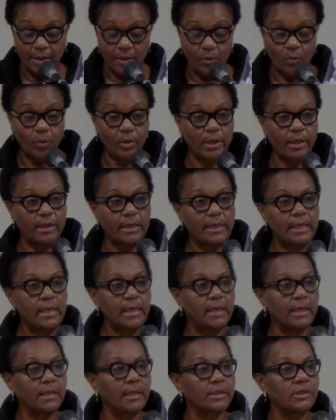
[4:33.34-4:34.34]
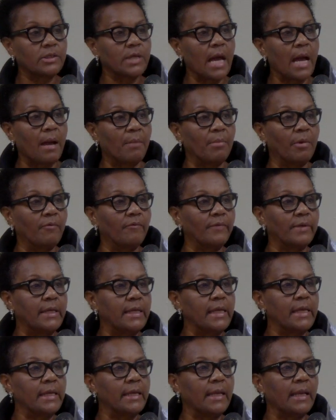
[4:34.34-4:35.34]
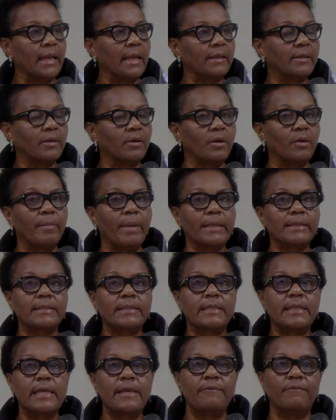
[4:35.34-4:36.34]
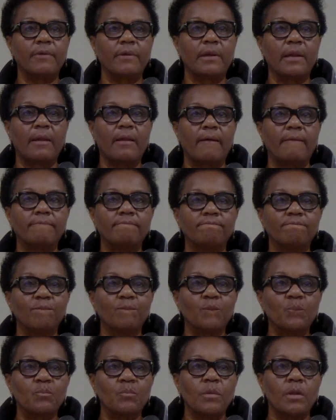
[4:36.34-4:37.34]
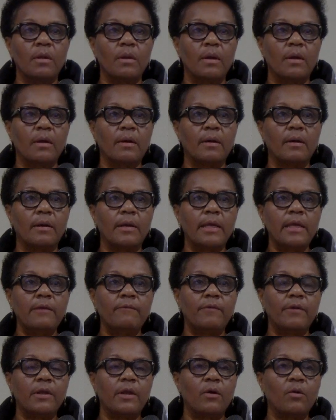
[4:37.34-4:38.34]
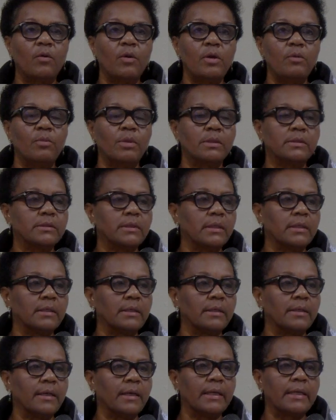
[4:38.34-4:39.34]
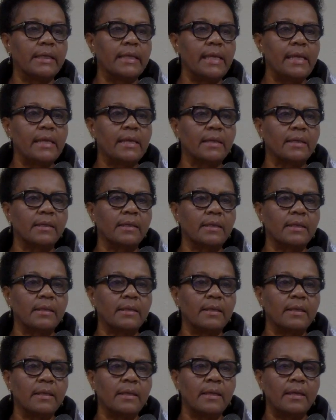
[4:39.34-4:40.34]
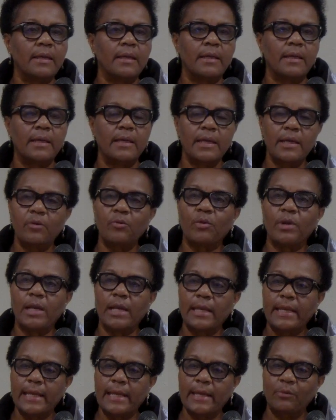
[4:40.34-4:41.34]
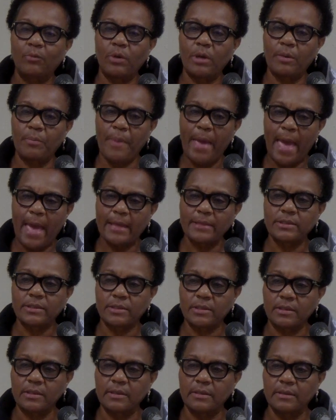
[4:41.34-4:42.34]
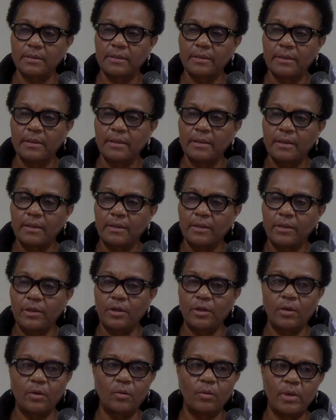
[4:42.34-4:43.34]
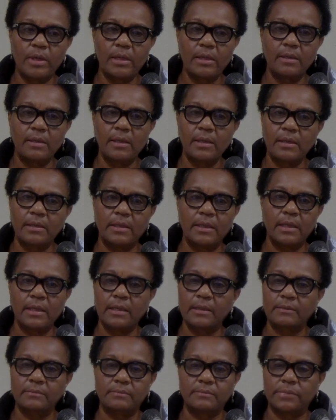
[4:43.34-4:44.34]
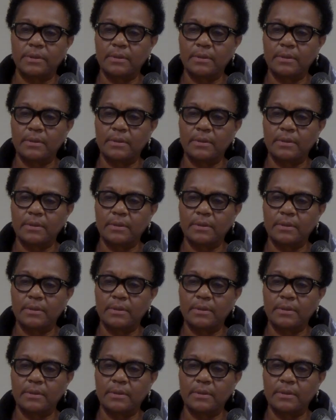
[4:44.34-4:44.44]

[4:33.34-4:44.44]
what a deacon, the job of a deacon. I thought about Stephen. Uh, even though he was a, a, deacon, he really did what a pastor. You know, he, he did